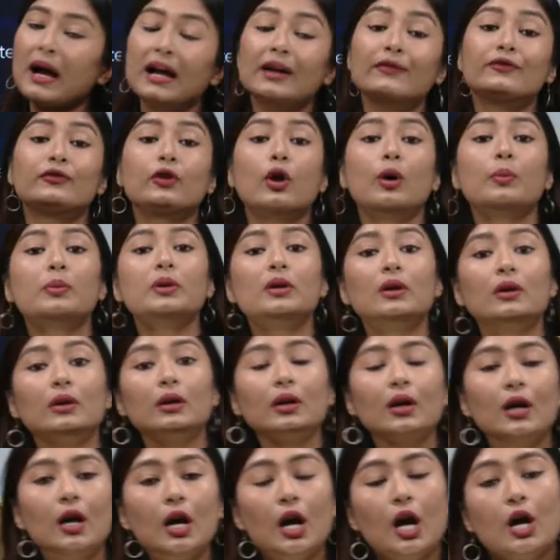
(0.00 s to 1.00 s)
buy from here.
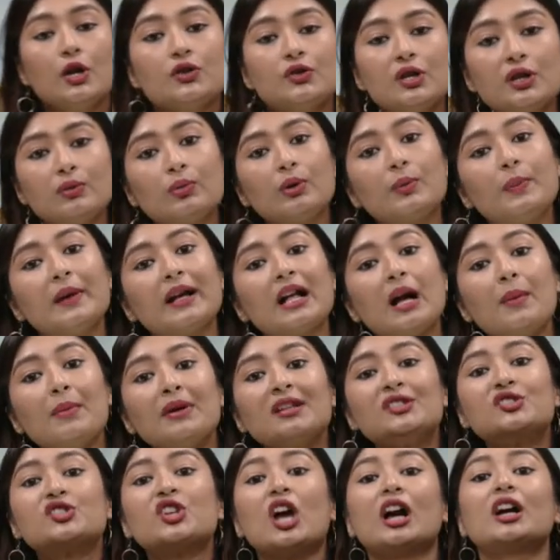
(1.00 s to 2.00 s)
So it would become
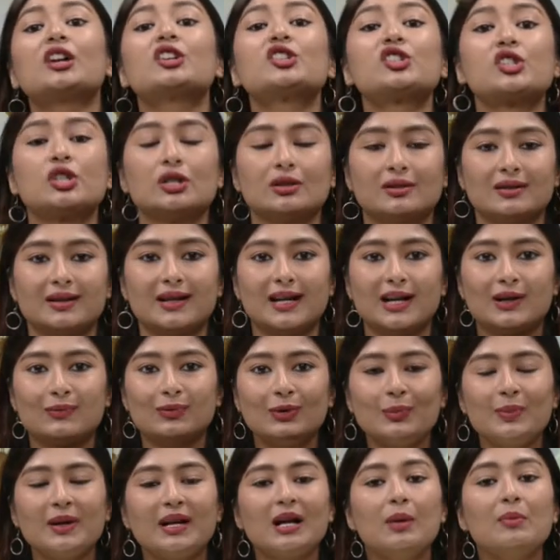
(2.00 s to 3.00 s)
a junction, it
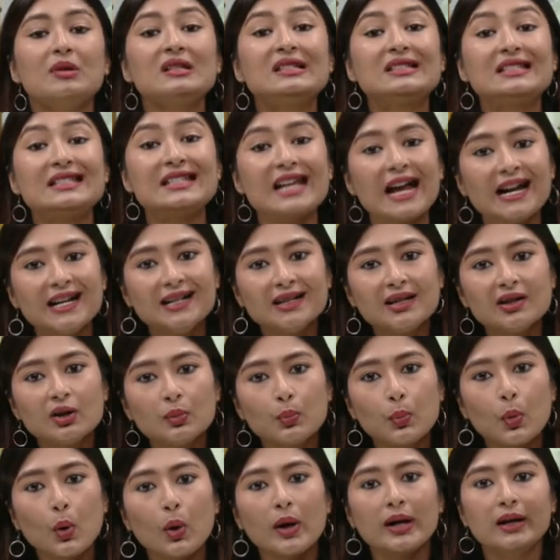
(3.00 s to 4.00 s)
would become a
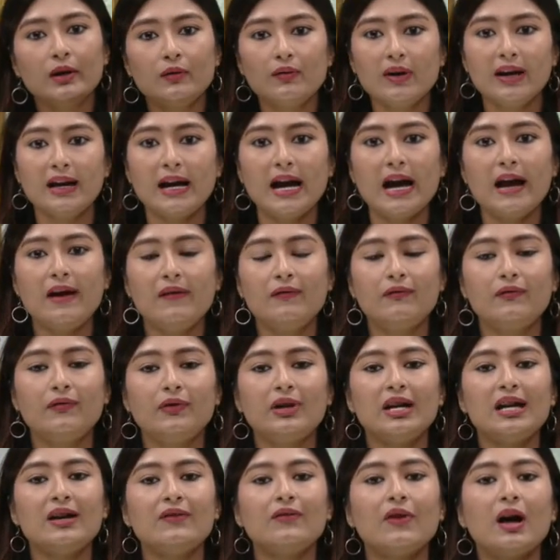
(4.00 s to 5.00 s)
center point where
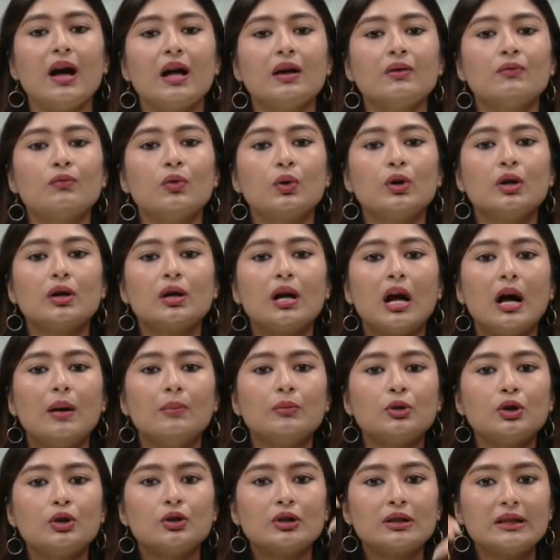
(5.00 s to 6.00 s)
everyone would
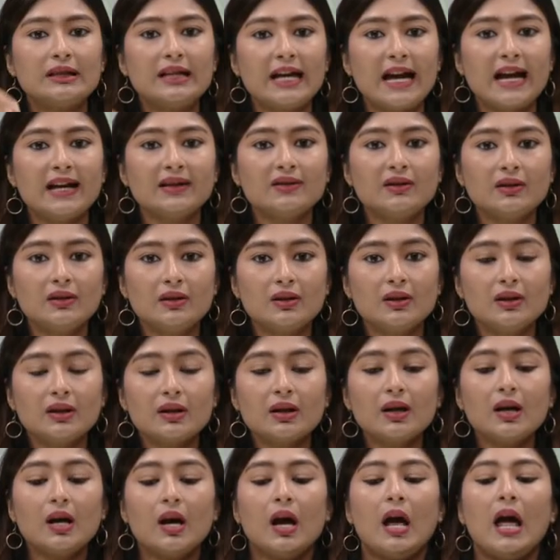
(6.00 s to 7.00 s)
come together
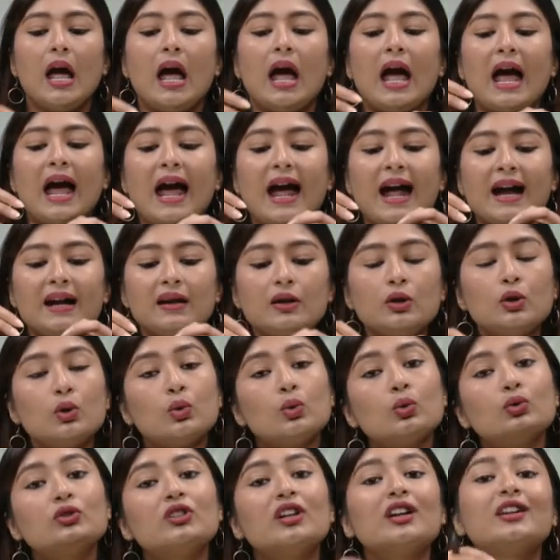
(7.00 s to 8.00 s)
and
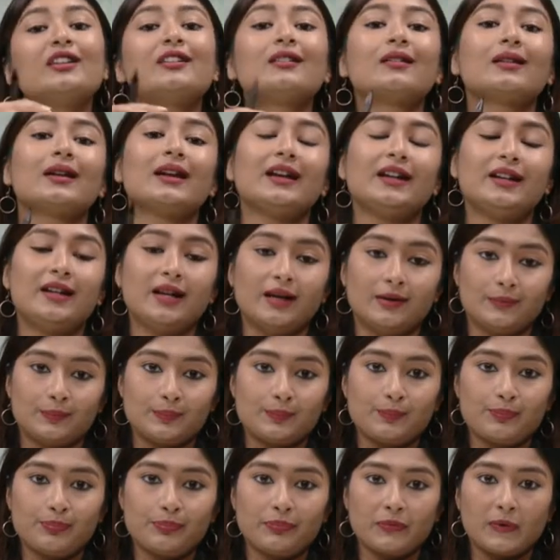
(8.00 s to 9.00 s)
do the trading.
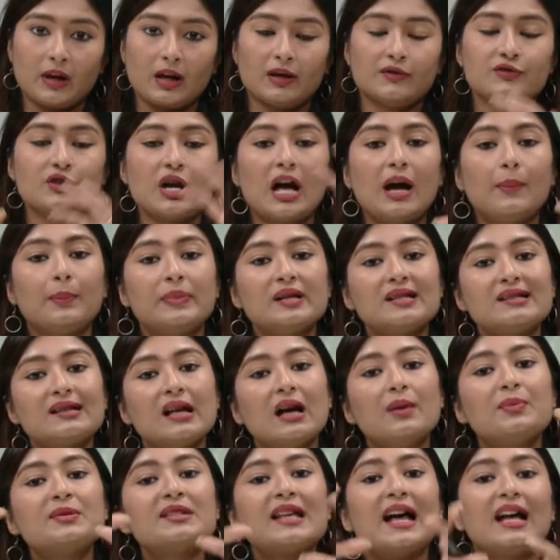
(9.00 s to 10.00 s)
Jahan pe
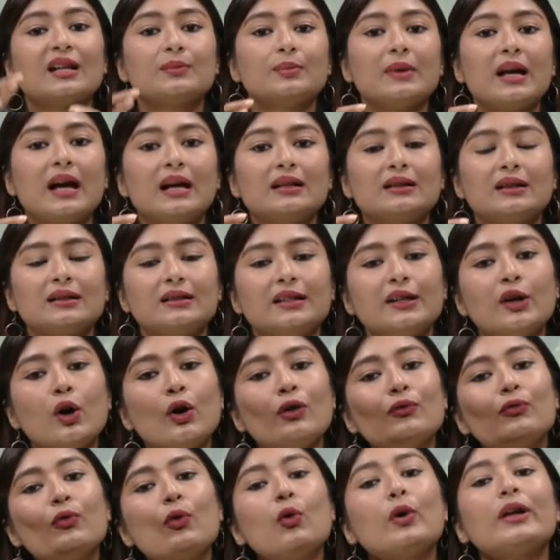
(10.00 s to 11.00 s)
sab saath mein aate the
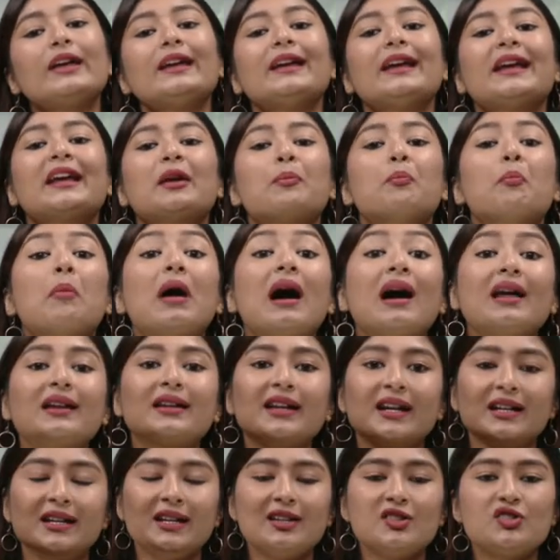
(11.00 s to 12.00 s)
aur wohi ek
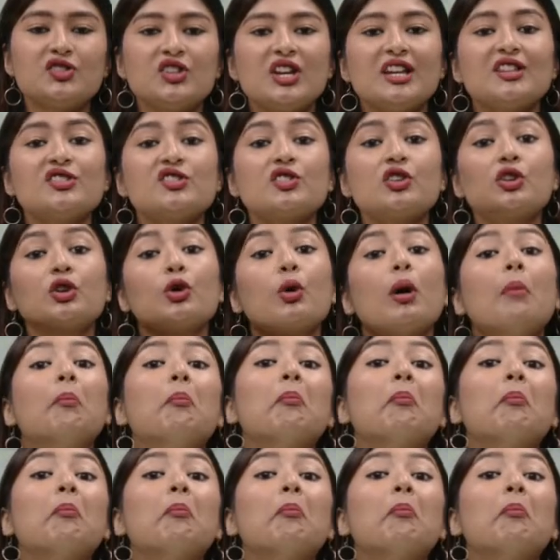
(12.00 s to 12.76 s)
market, it changed into a